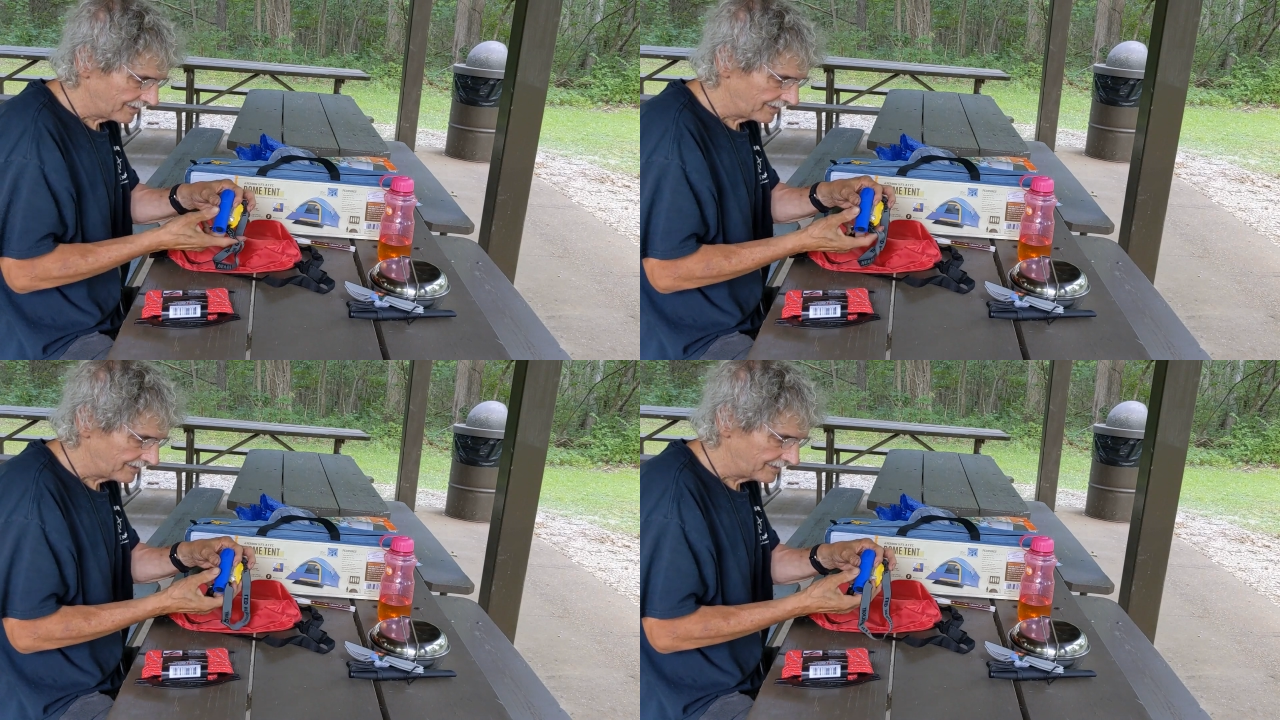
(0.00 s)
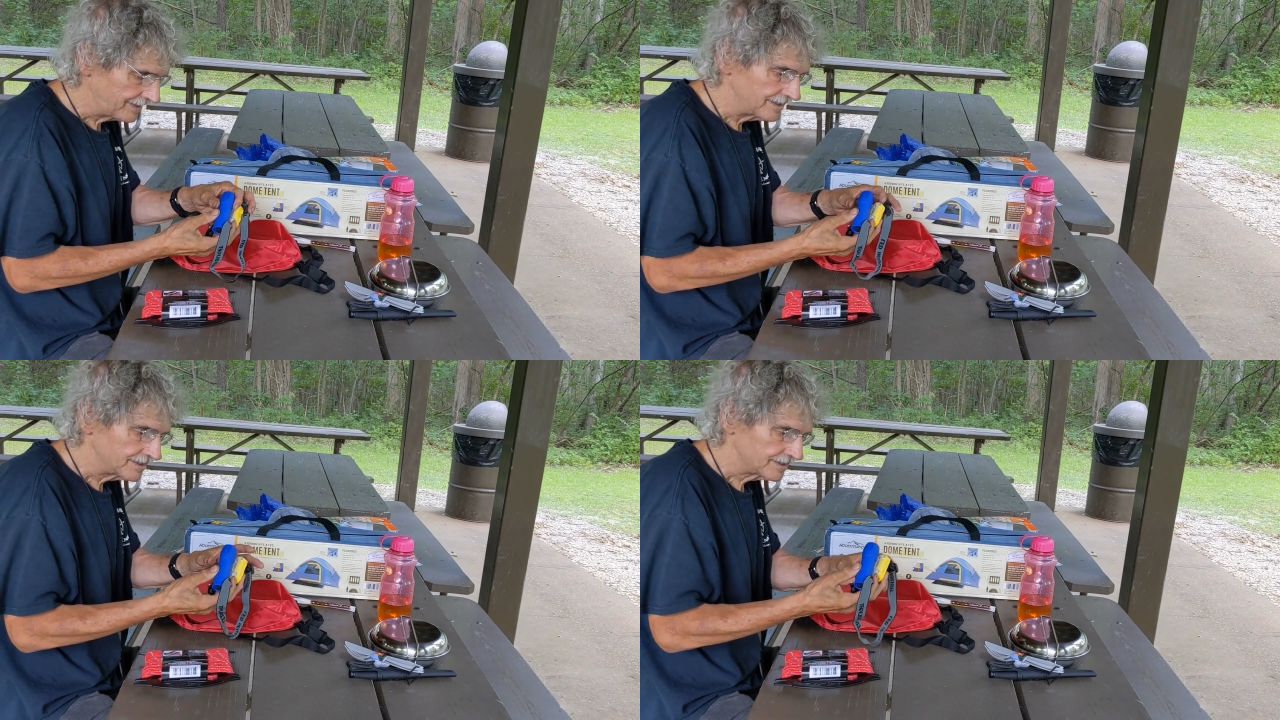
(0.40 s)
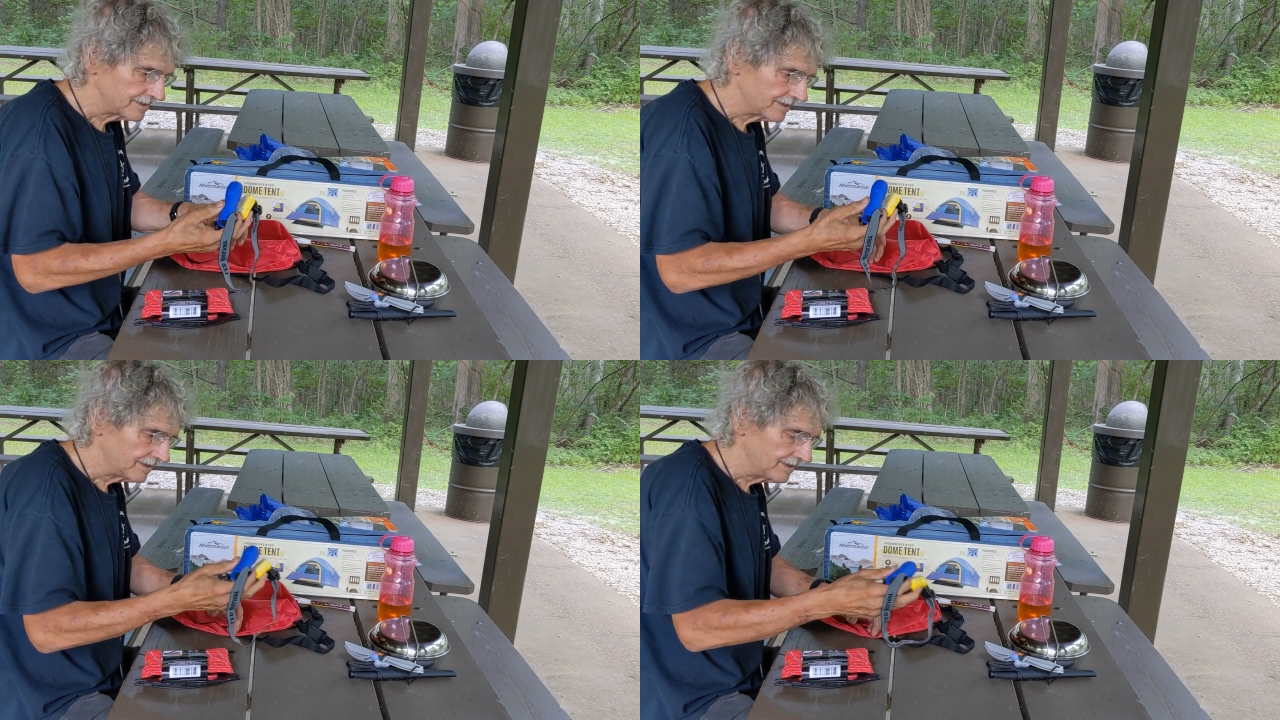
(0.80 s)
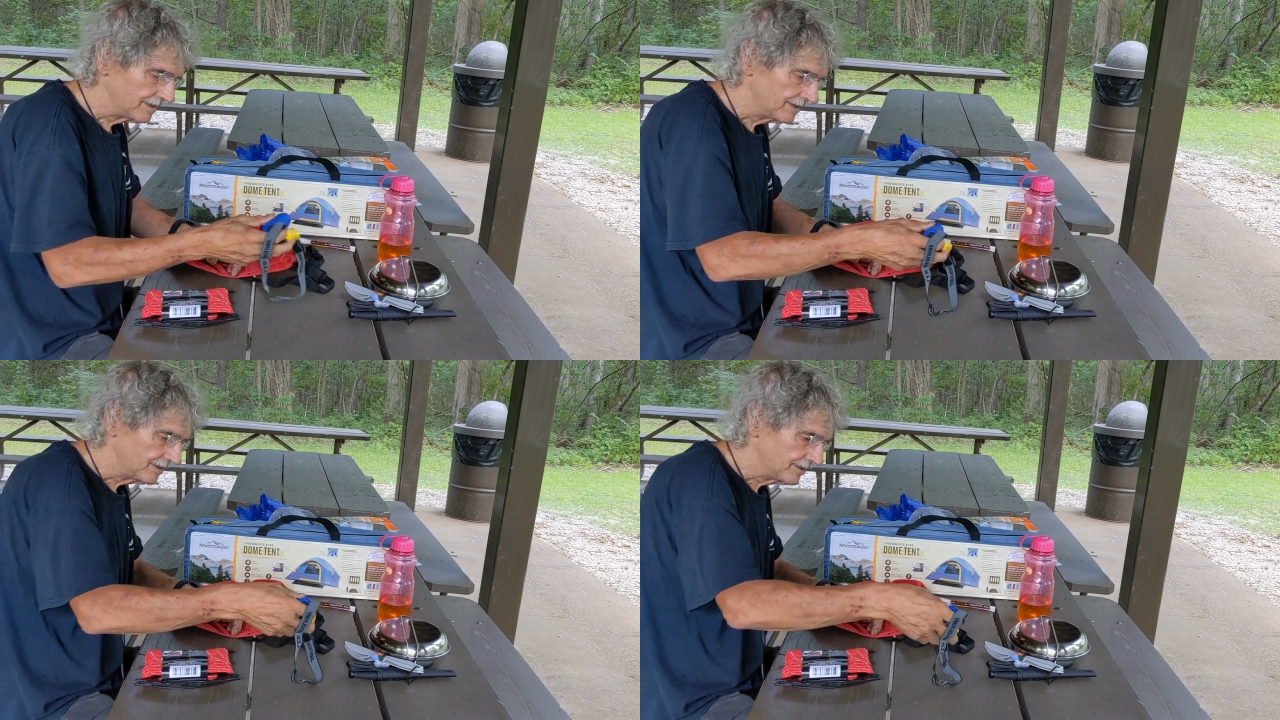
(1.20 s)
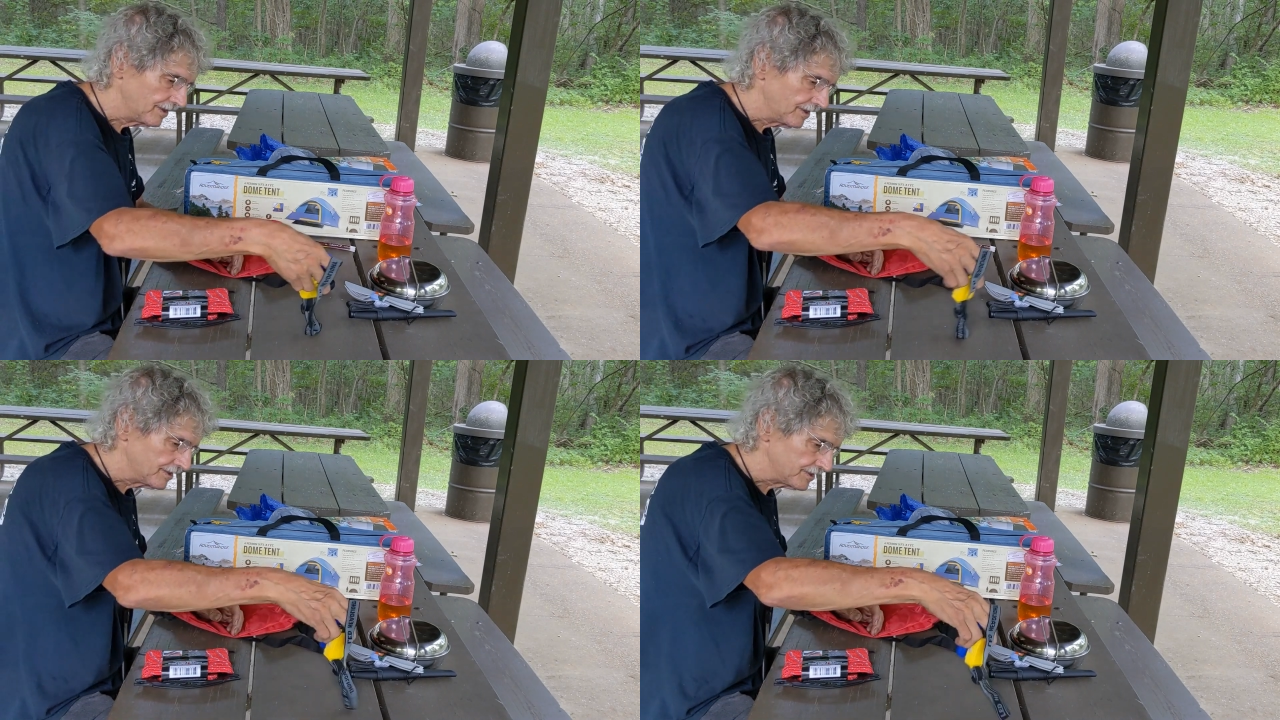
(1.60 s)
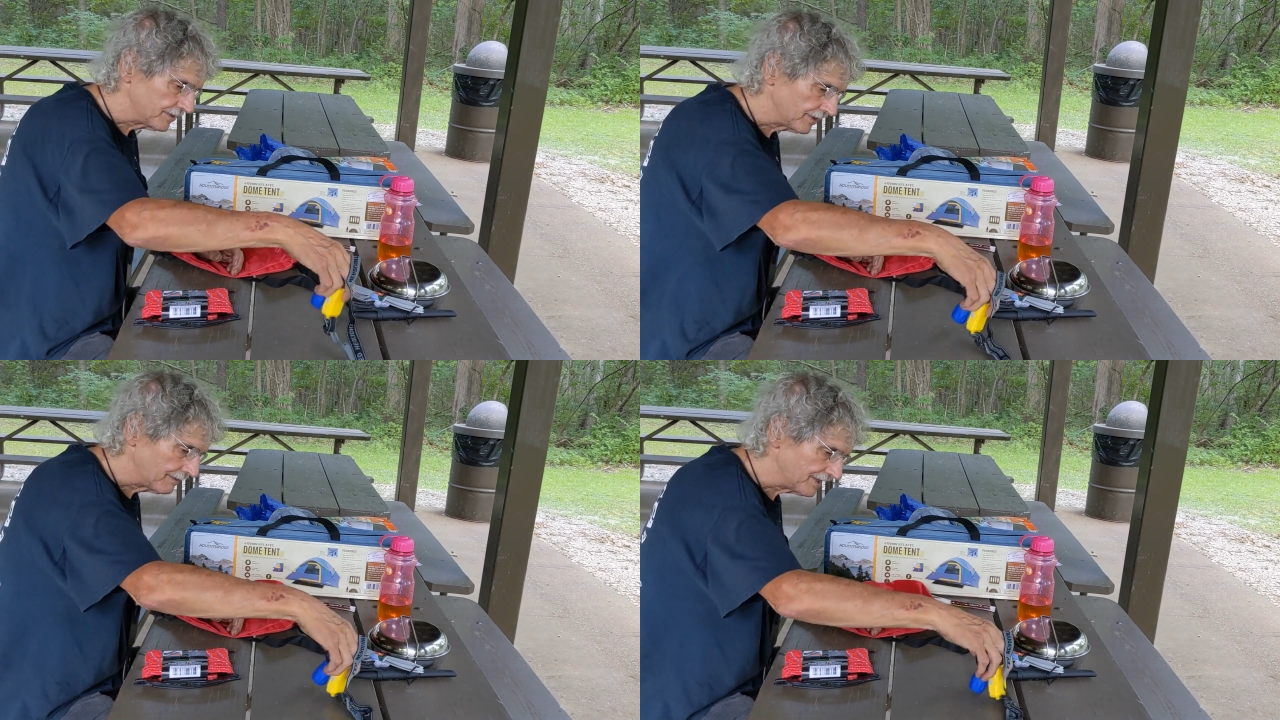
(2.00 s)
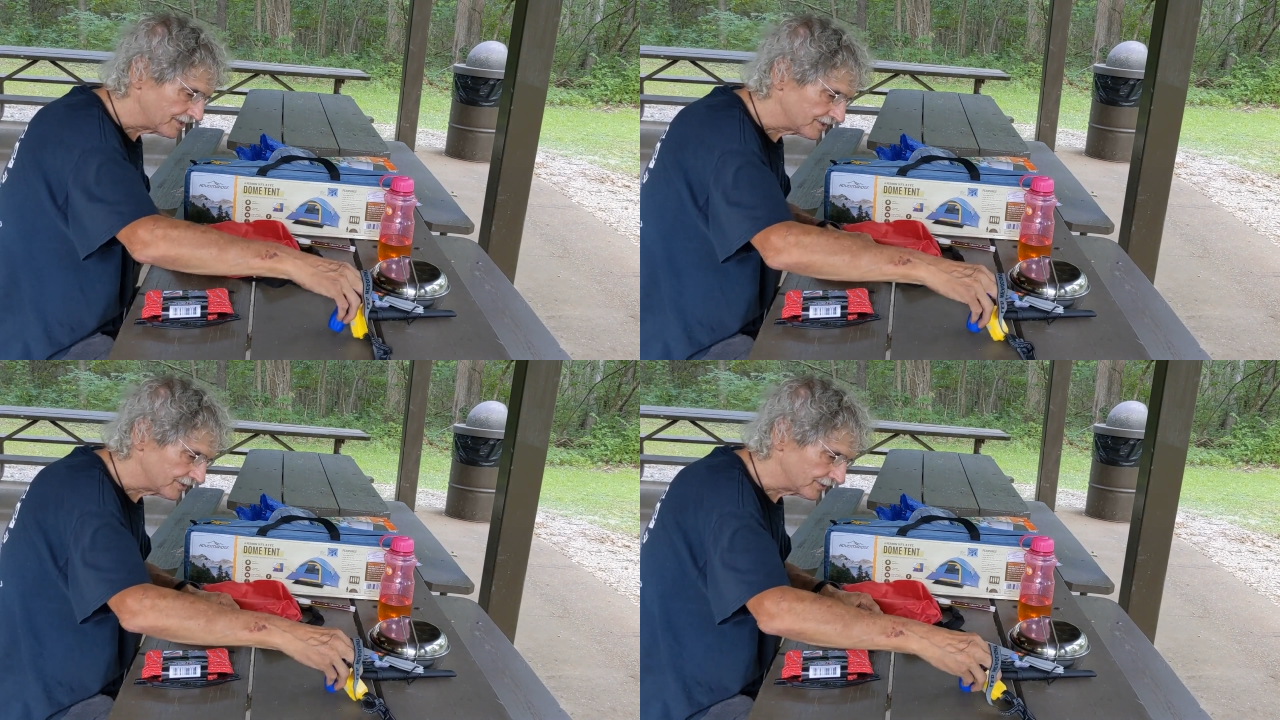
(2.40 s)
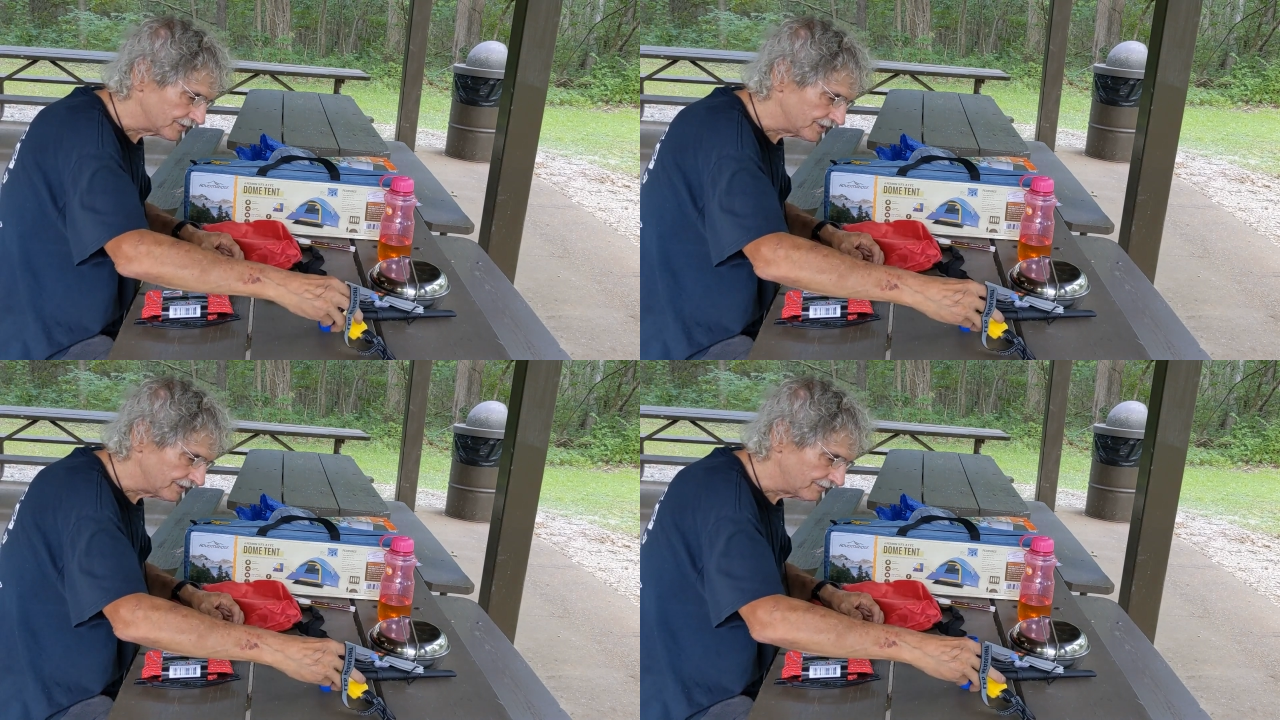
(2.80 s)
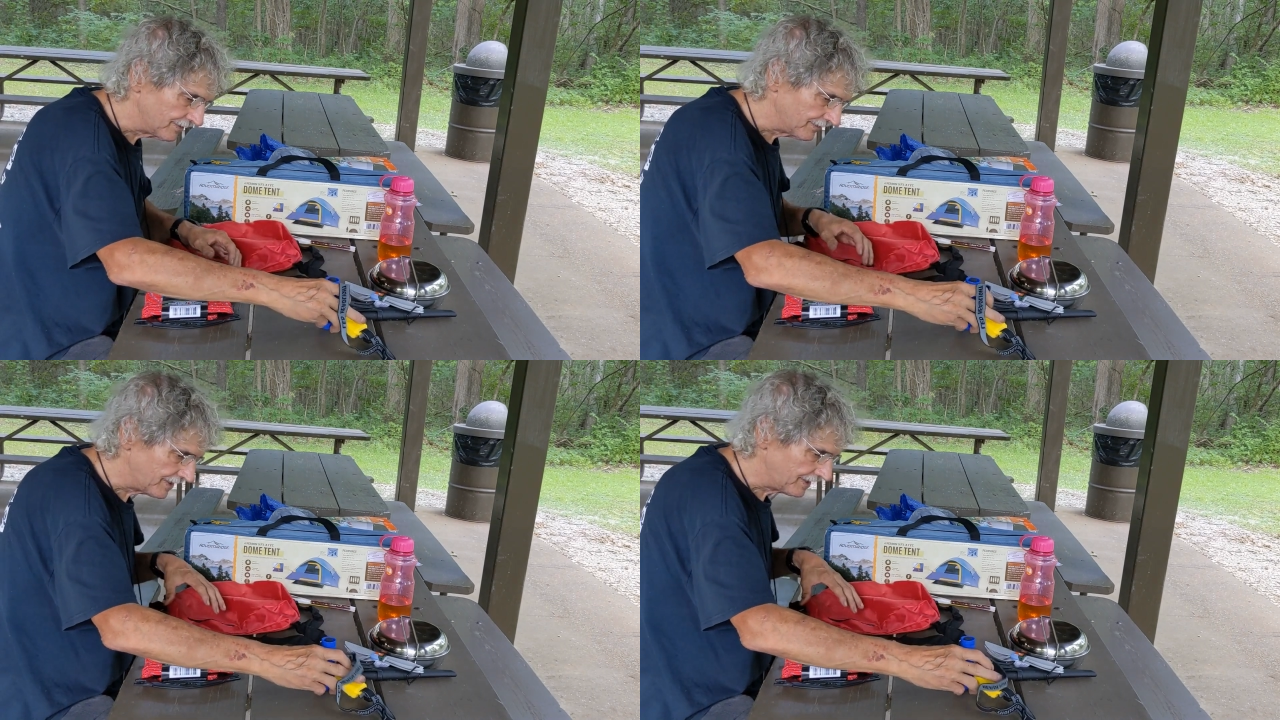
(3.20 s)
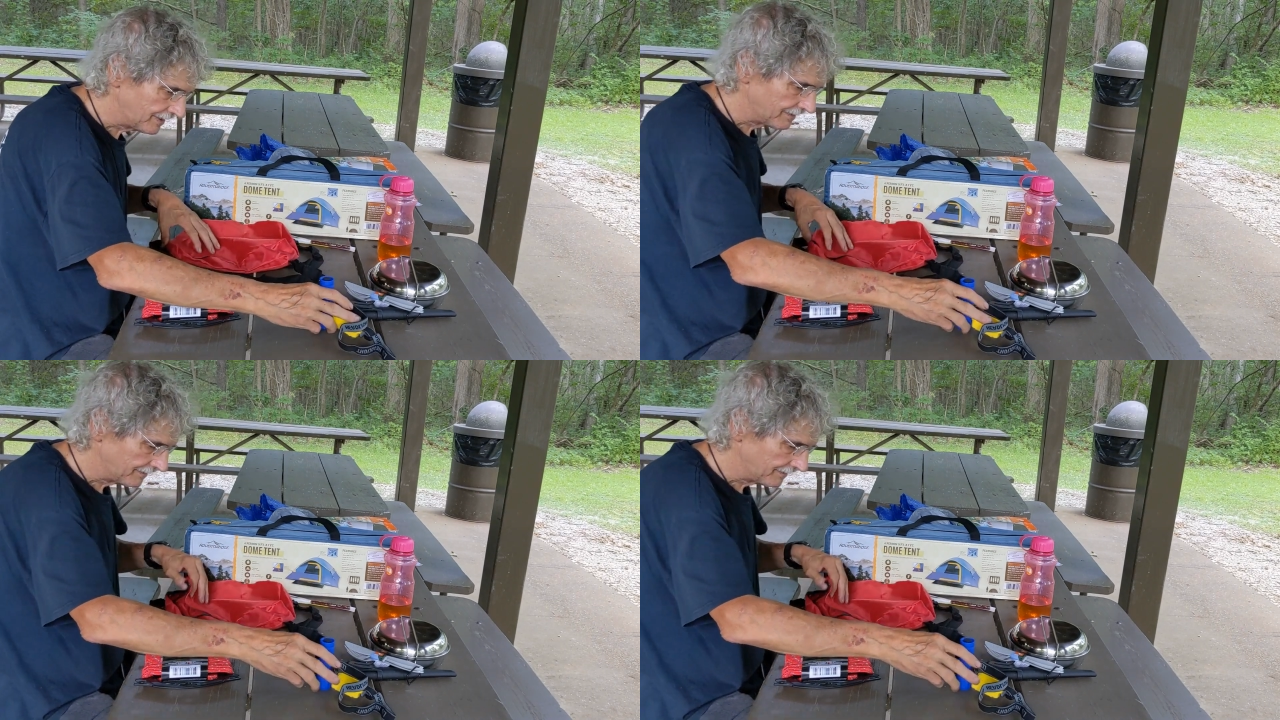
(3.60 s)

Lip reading: 'kay, these, so that makes 13.50.